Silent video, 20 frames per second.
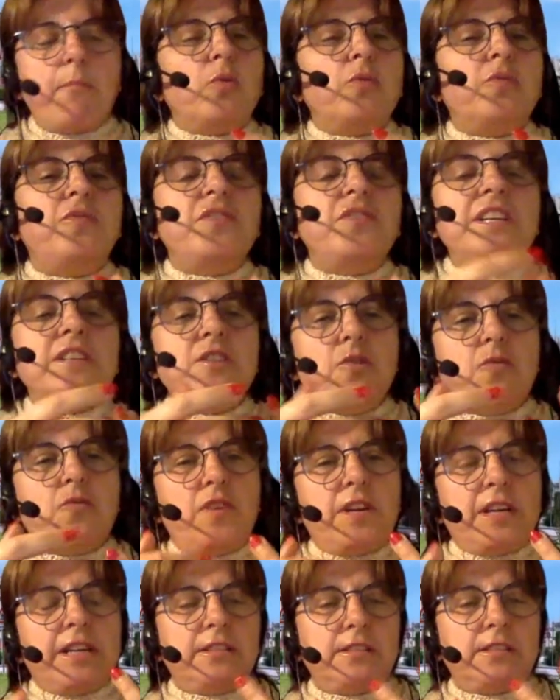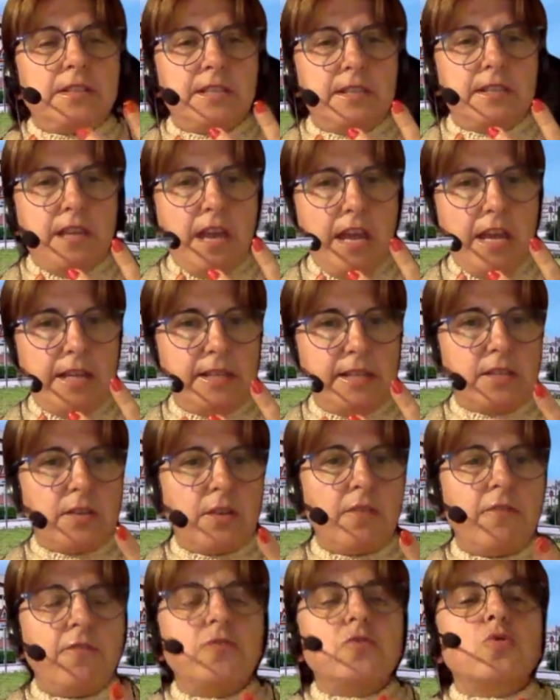3 different
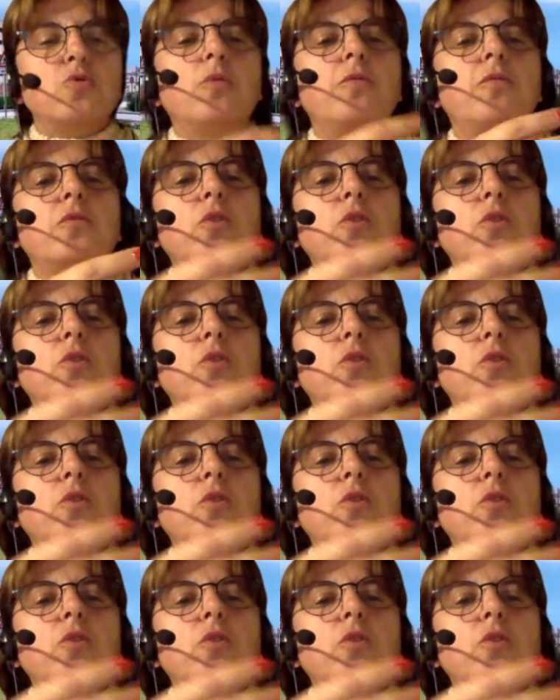states. So